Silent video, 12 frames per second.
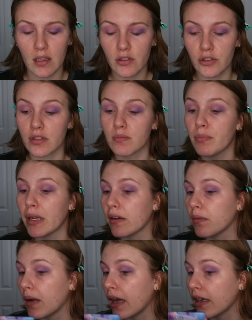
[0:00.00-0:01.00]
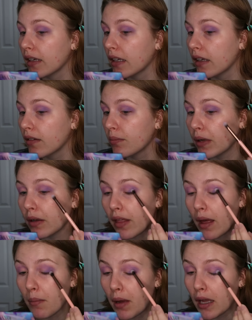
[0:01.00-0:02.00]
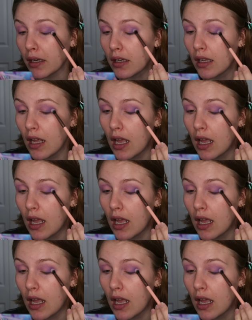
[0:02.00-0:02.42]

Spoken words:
Just bear in mind here, bear that in mind.